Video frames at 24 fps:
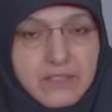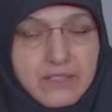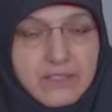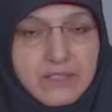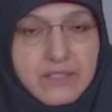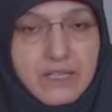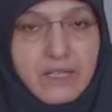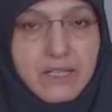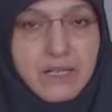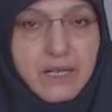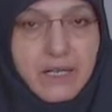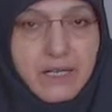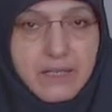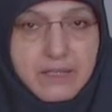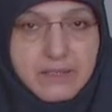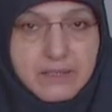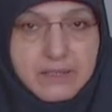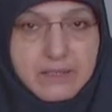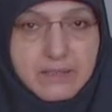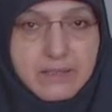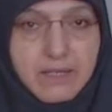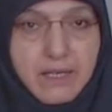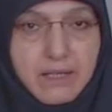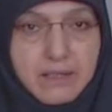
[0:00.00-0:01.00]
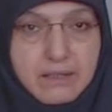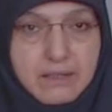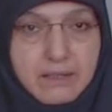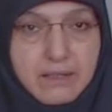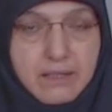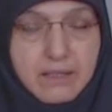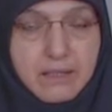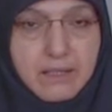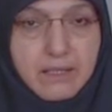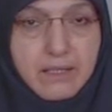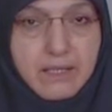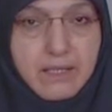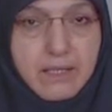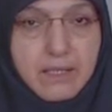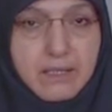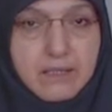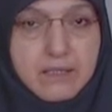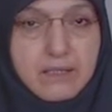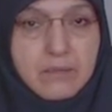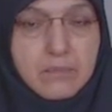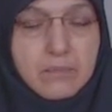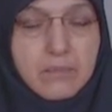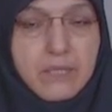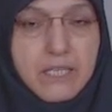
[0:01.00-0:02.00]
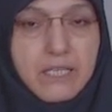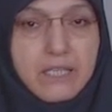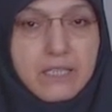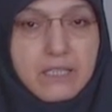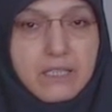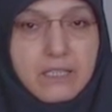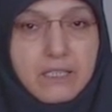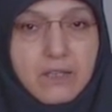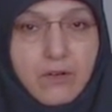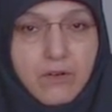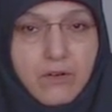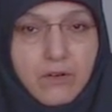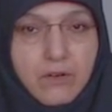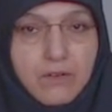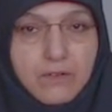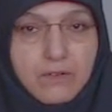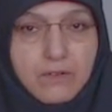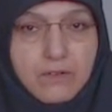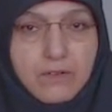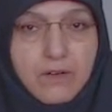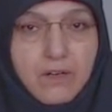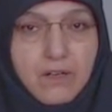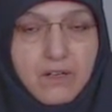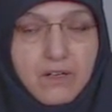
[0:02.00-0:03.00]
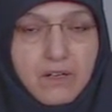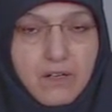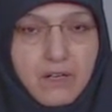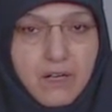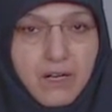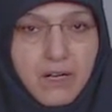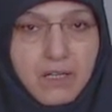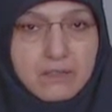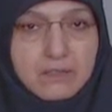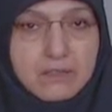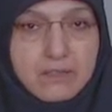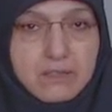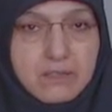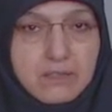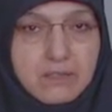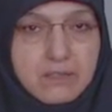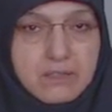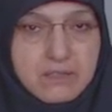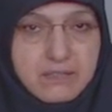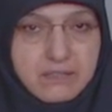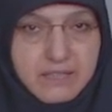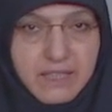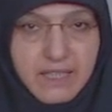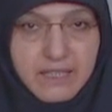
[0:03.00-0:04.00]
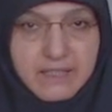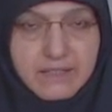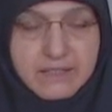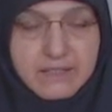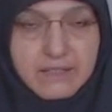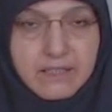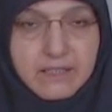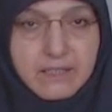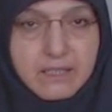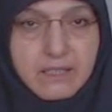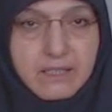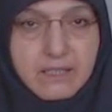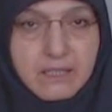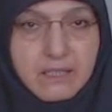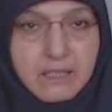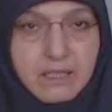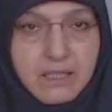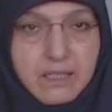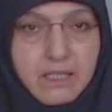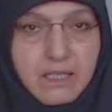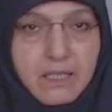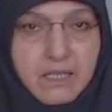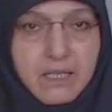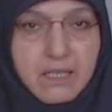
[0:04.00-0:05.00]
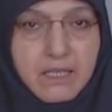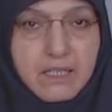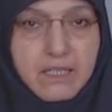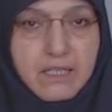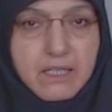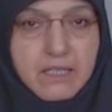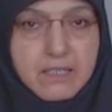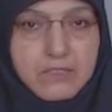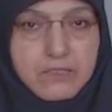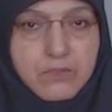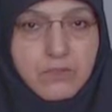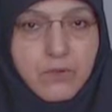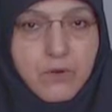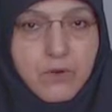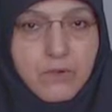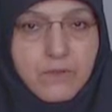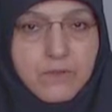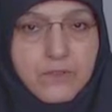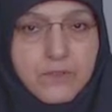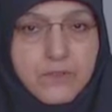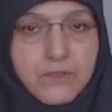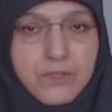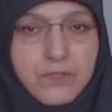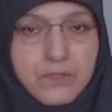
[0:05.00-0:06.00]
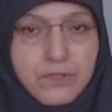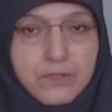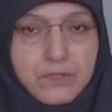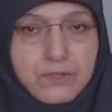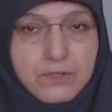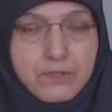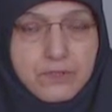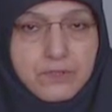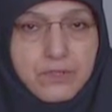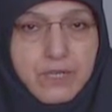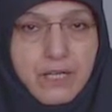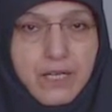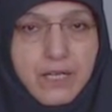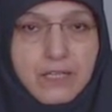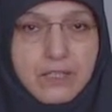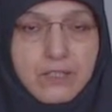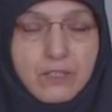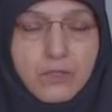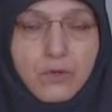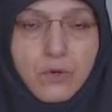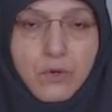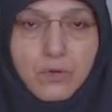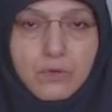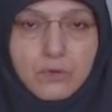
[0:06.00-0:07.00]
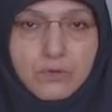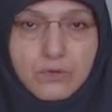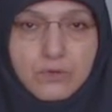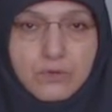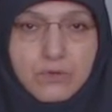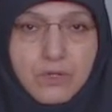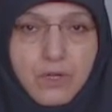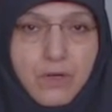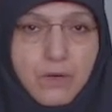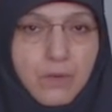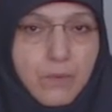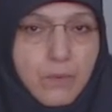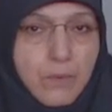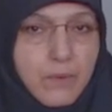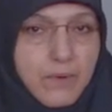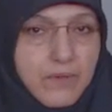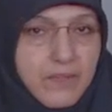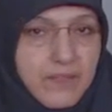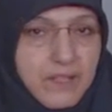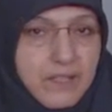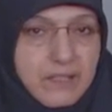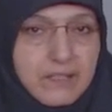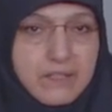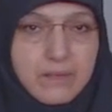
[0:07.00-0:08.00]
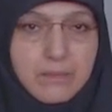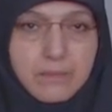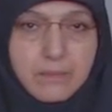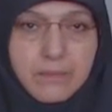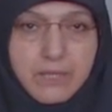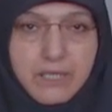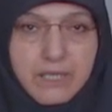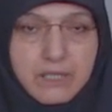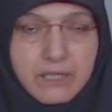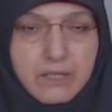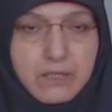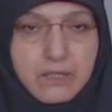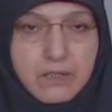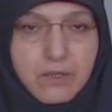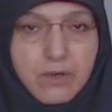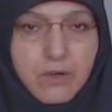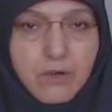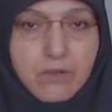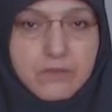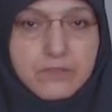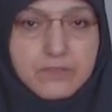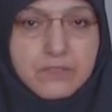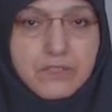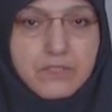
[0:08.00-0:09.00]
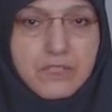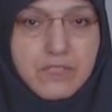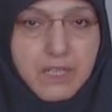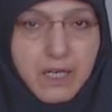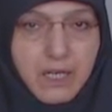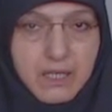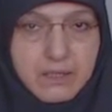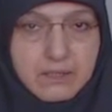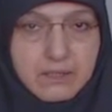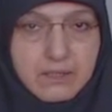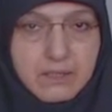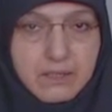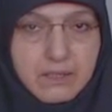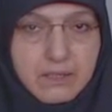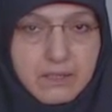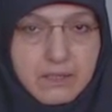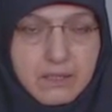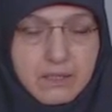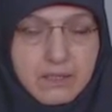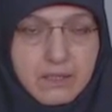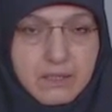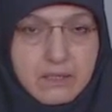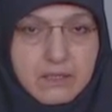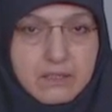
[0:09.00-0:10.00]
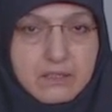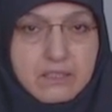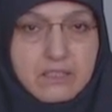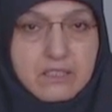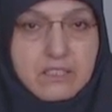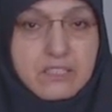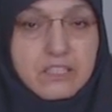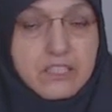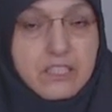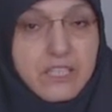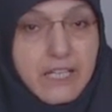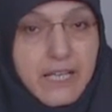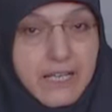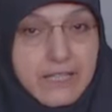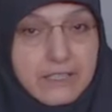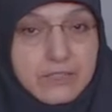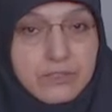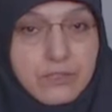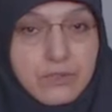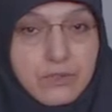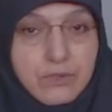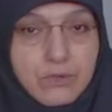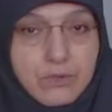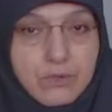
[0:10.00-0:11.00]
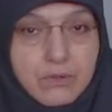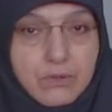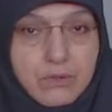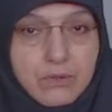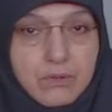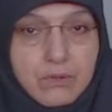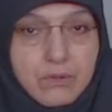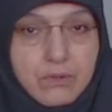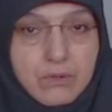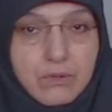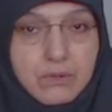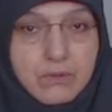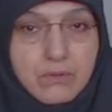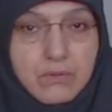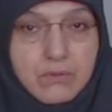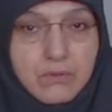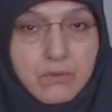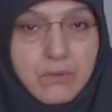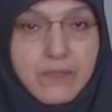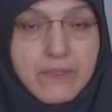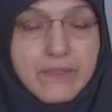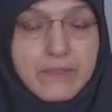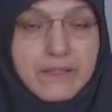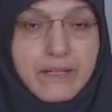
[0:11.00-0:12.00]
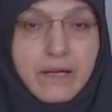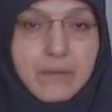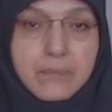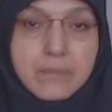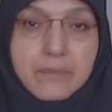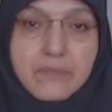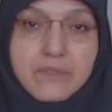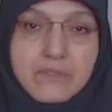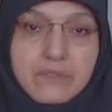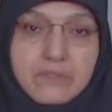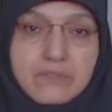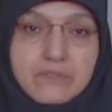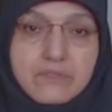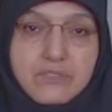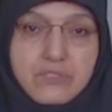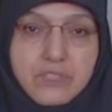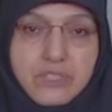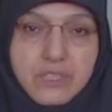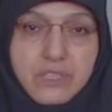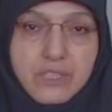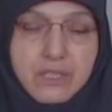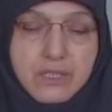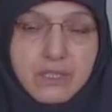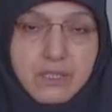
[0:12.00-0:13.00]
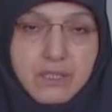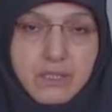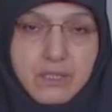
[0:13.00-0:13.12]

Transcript: realized that the meaning of God, the deity, is confused and lost within the meaning of the God the Creator with capital G.